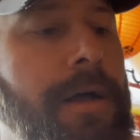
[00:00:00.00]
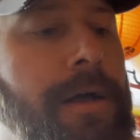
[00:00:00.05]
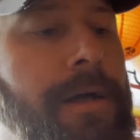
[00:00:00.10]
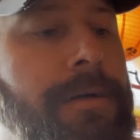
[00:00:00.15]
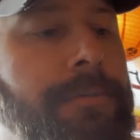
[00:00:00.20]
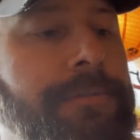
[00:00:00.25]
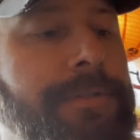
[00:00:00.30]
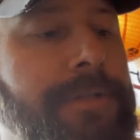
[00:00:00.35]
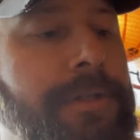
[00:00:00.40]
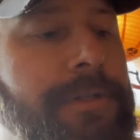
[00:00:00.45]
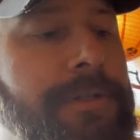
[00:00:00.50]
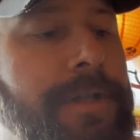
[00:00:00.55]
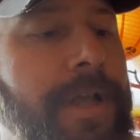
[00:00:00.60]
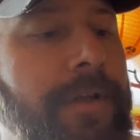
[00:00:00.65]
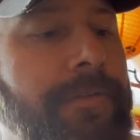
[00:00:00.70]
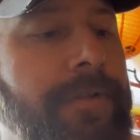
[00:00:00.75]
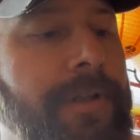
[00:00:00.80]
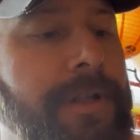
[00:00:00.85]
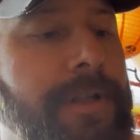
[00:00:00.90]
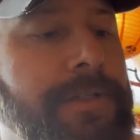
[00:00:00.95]
So
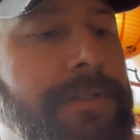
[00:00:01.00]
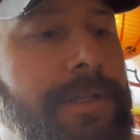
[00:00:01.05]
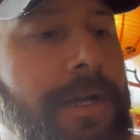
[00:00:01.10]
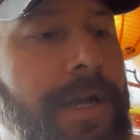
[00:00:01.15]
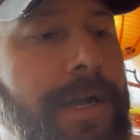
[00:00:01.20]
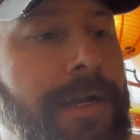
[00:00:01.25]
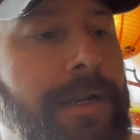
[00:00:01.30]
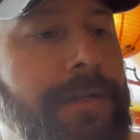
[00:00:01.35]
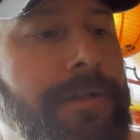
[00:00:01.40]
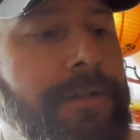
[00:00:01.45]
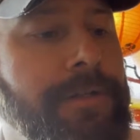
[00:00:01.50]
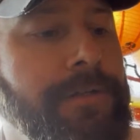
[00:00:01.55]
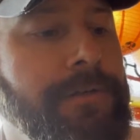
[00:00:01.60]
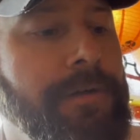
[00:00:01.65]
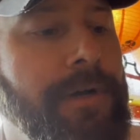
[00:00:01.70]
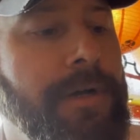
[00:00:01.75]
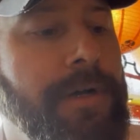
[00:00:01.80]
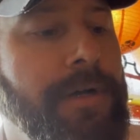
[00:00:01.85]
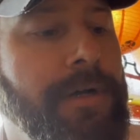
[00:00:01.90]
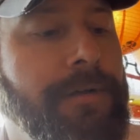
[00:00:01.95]
definitely excited
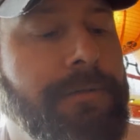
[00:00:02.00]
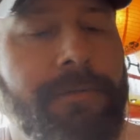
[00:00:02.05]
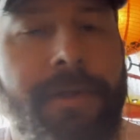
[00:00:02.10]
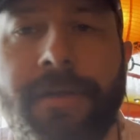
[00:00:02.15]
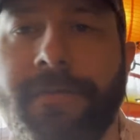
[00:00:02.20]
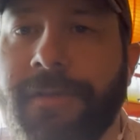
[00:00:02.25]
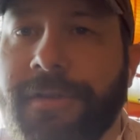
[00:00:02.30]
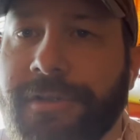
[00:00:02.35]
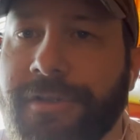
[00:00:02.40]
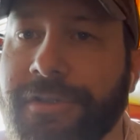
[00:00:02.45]
to give this a